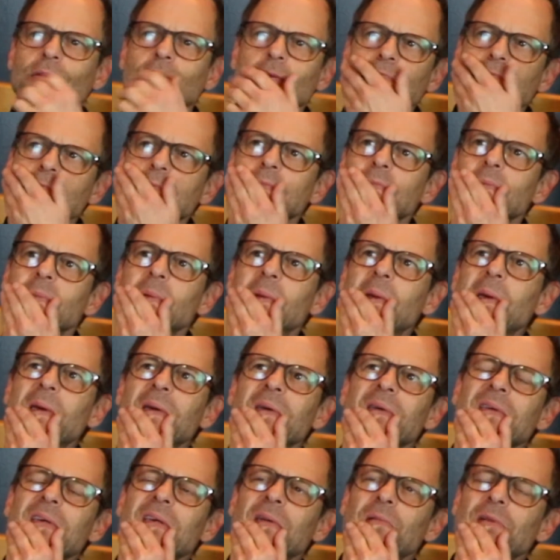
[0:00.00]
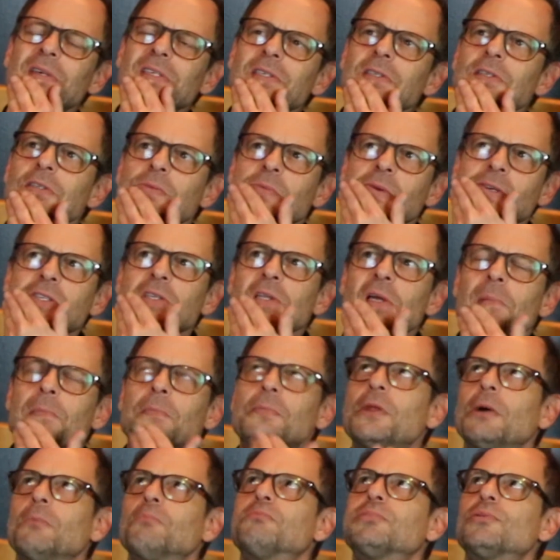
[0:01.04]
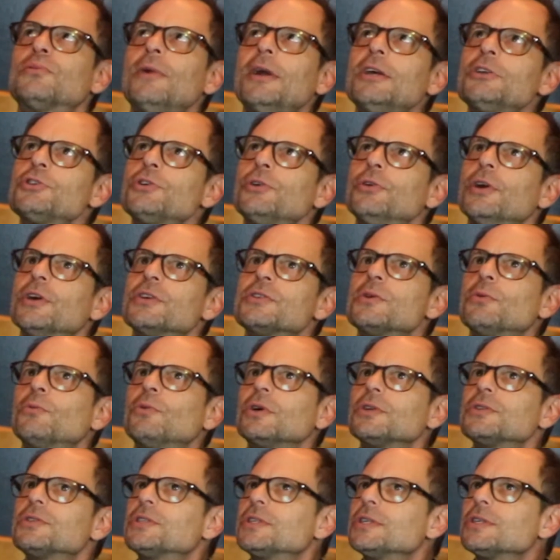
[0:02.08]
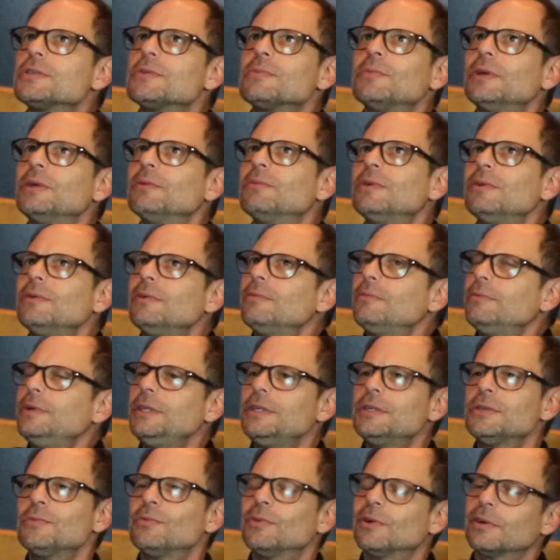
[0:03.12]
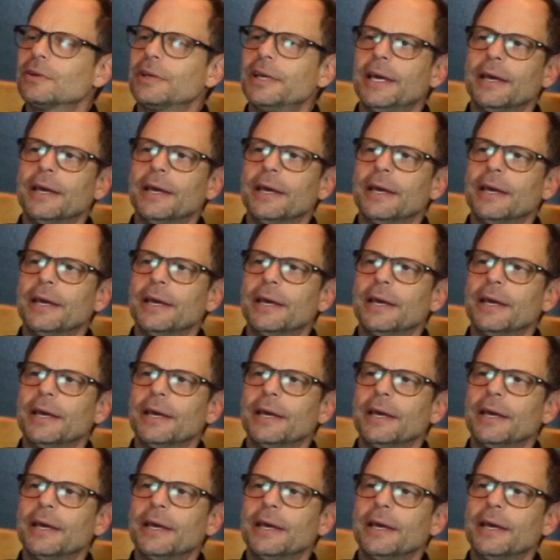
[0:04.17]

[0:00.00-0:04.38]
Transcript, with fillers: of you know it wasn't so much the, the pressure as it was just we we just weren't